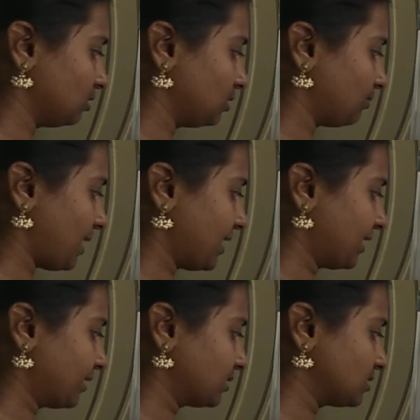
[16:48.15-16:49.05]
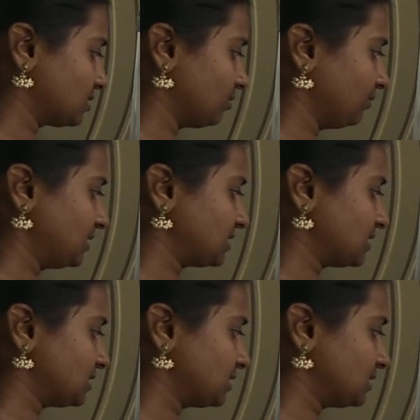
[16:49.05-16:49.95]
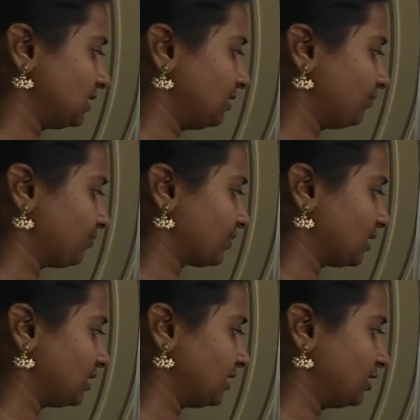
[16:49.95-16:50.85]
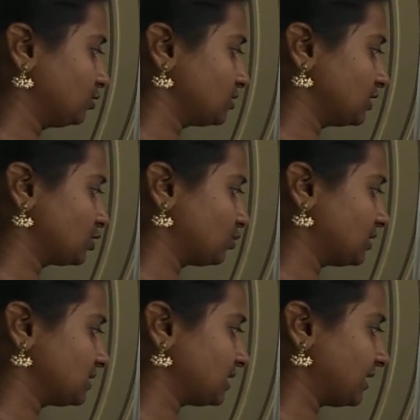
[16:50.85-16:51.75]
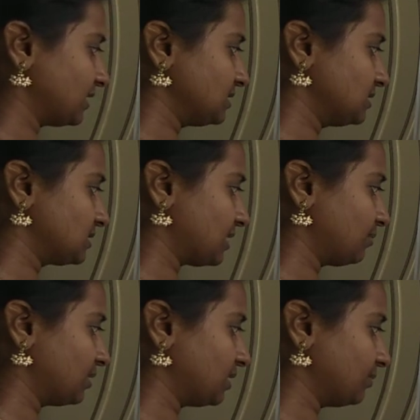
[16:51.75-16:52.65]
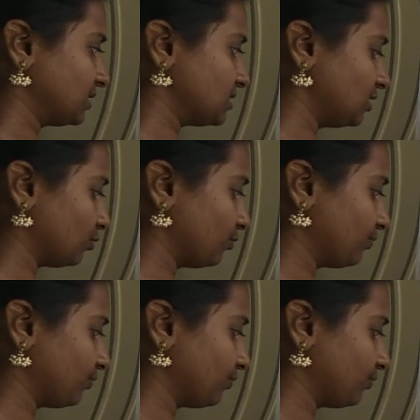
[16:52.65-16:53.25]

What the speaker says: the maximum intensity reducing towards the ends and becoming 0.